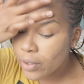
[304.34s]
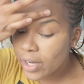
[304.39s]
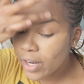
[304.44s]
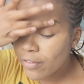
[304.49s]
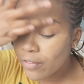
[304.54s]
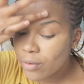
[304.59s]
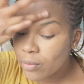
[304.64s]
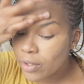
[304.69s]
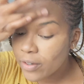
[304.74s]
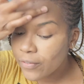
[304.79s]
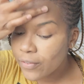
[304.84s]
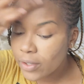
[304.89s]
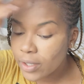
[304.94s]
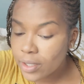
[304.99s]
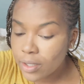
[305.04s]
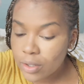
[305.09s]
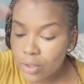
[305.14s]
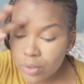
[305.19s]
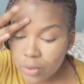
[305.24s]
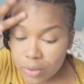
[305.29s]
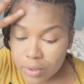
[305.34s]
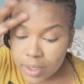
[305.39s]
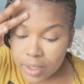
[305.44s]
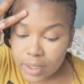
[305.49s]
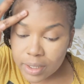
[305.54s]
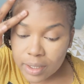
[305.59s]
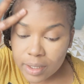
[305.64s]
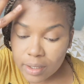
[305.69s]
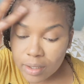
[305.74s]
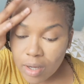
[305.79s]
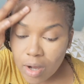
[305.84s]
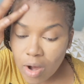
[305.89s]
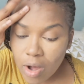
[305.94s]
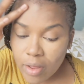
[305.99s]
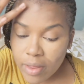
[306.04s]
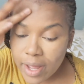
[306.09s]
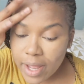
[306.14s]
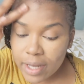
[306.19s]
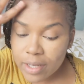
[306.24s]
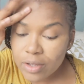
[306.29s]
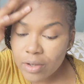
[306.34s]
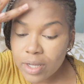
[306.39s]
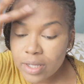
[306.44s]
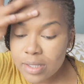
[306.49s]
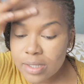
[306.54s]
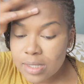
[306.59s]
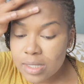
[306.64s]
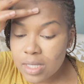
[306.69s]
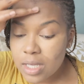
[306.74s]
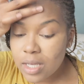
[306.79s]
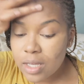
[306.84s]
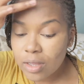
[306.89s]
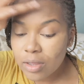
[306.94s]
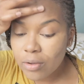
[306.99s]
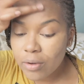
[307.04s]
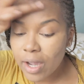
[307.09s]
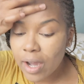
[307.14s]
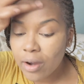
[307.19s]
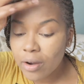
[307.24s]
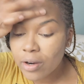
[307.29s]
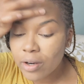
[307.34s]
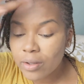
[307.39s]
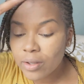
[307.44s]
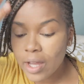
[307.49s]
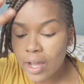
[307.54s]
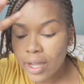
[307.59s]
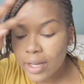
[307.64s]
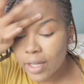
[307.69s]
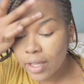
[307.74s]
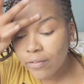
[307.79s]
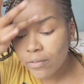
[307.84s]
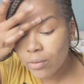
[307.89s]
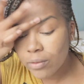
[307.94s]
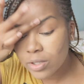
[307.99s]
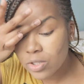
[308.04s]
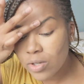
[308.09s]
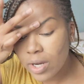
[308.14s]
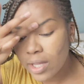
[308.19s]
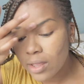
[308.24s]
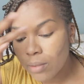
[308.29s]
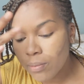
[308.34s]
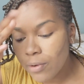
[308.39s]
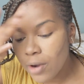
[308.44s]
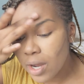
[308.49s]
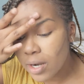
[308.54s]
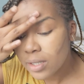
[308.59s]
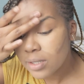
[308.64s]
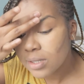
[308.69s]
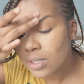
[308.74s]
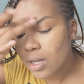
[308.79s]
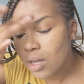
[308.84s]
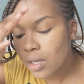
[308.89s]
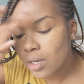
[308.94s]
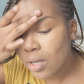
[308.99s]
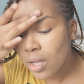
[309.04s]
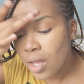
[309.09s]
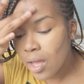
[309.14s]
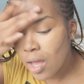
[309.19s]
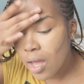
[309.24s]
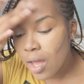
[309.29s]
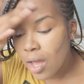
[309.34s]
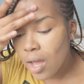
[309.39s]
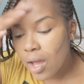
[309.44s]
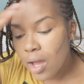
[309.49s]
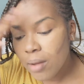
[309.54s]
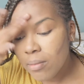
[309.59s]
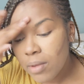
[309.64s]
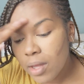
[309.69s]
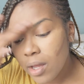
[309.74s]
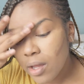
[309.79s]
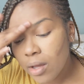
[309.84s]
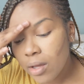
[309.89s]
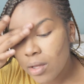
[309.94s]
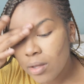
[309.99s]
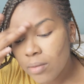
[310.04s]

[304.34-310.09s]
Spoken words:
and everyone feel included and all that. And you can see it throughout her line, even with trying the products on. I'm like,